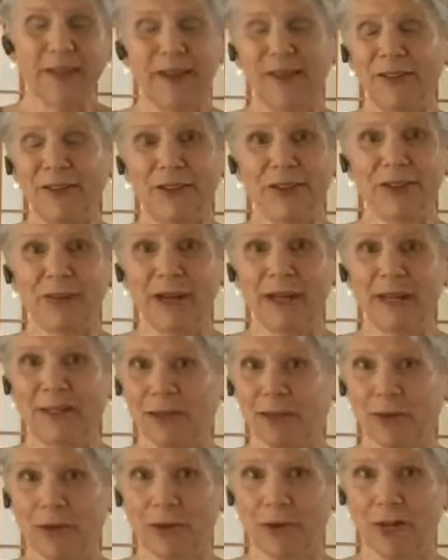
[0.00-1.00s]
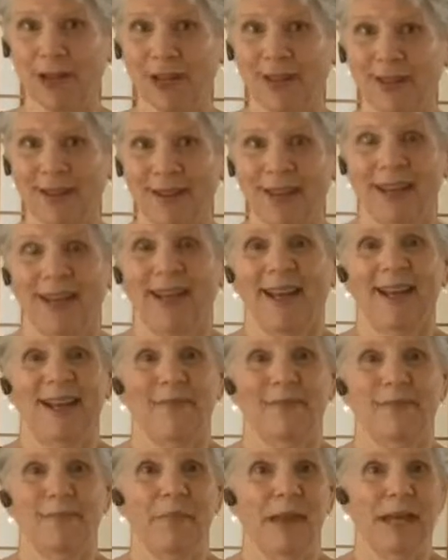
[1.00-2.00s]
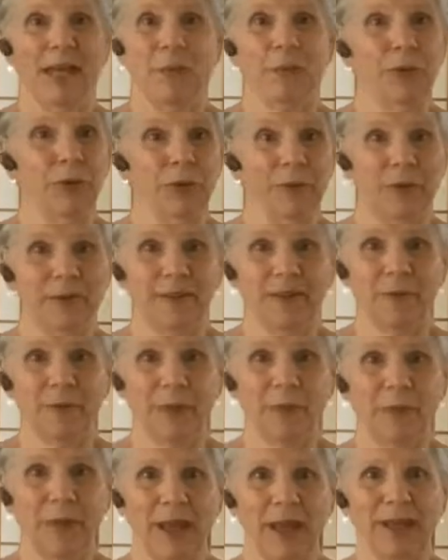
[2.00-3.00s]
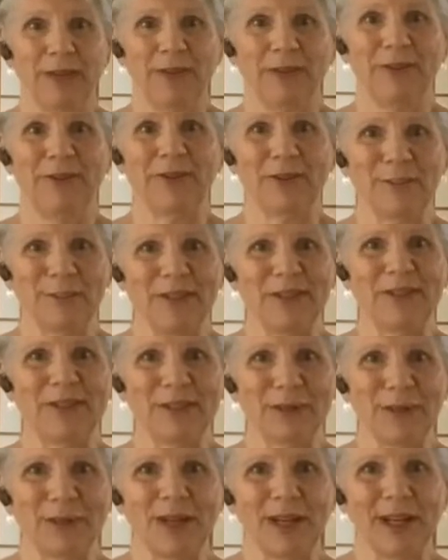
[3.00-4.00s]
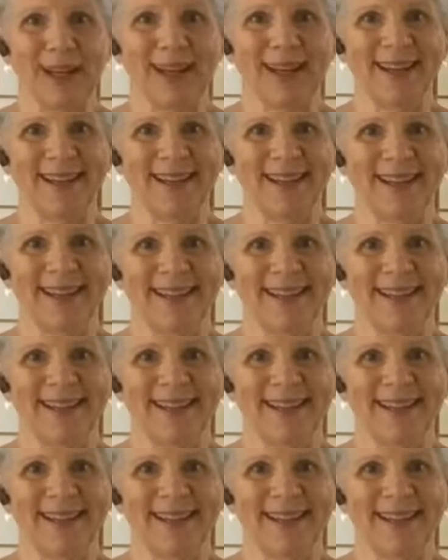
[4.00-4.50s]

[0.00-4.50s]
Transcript: It's a great story. Many movies have been made from this storyline.